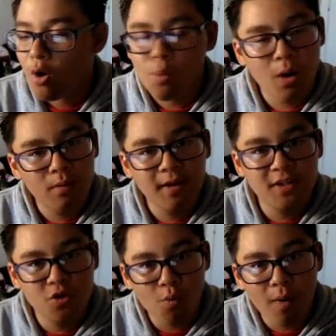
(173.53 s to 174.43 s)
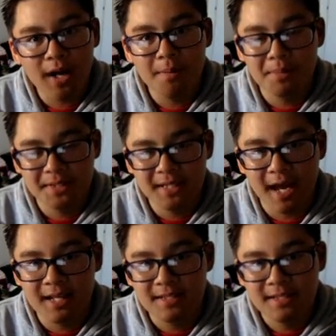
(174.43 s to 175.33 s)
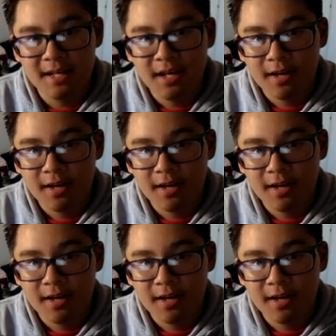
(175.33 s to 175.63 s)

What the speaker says: while only 20%